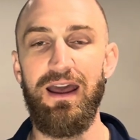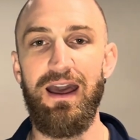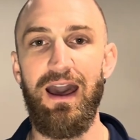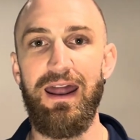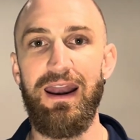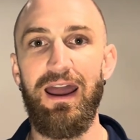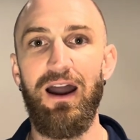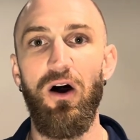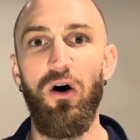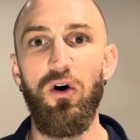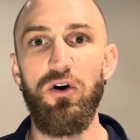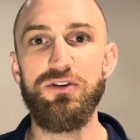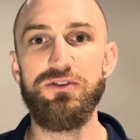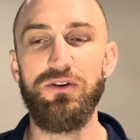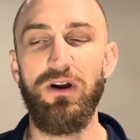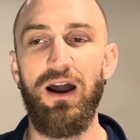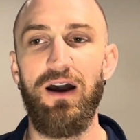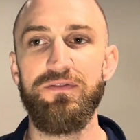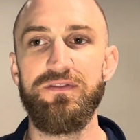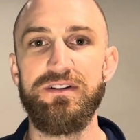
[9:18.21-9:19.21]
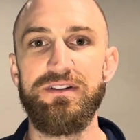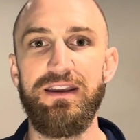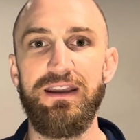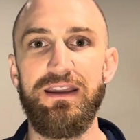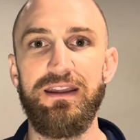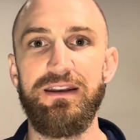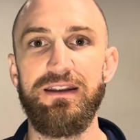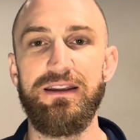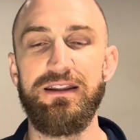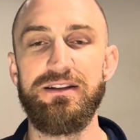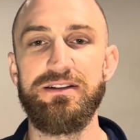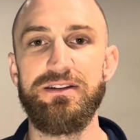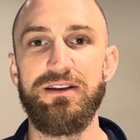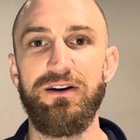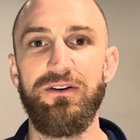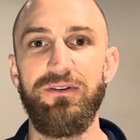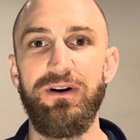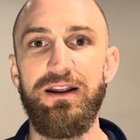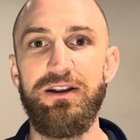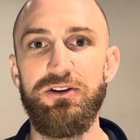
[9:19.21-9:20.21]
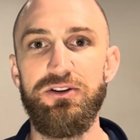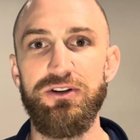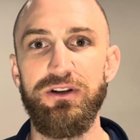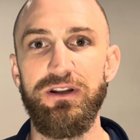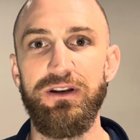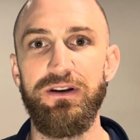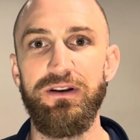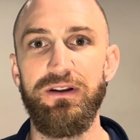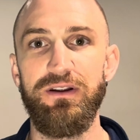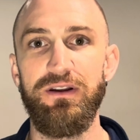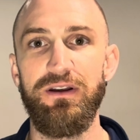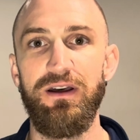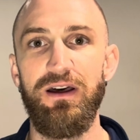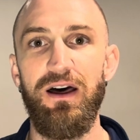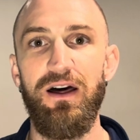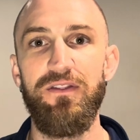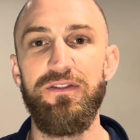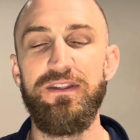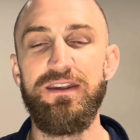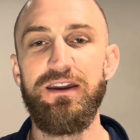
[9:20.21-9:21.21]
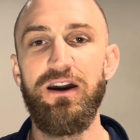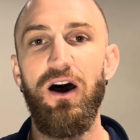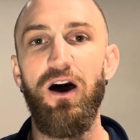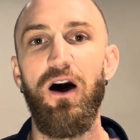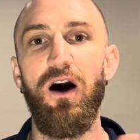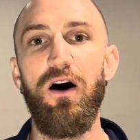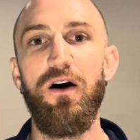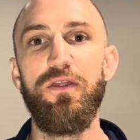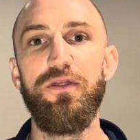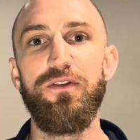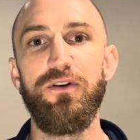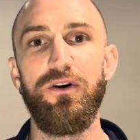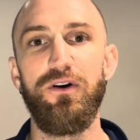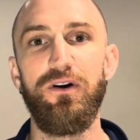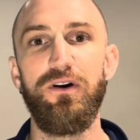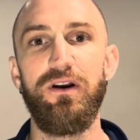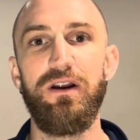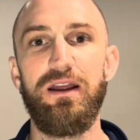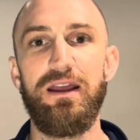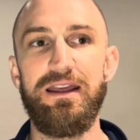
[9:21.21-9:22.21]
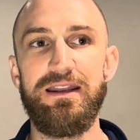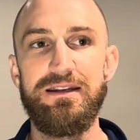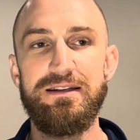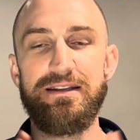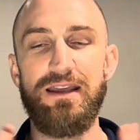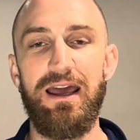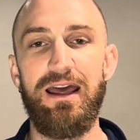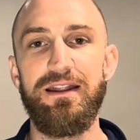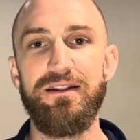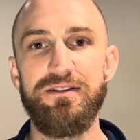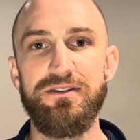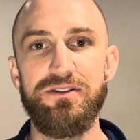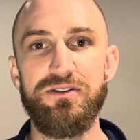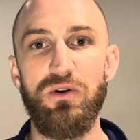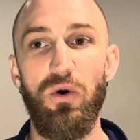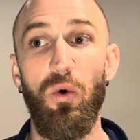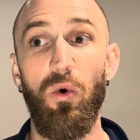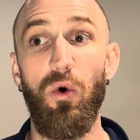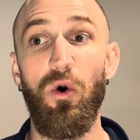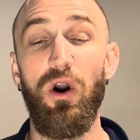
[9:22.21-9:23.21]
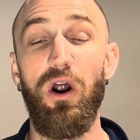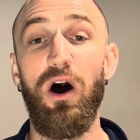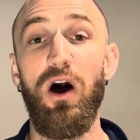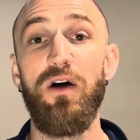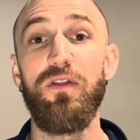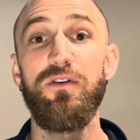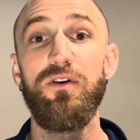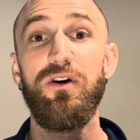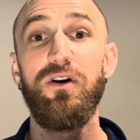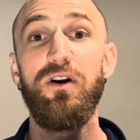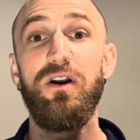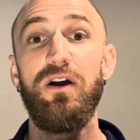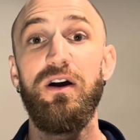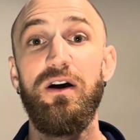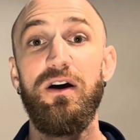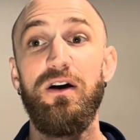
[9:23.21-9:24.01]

And I also have to take into consideration the other intense or other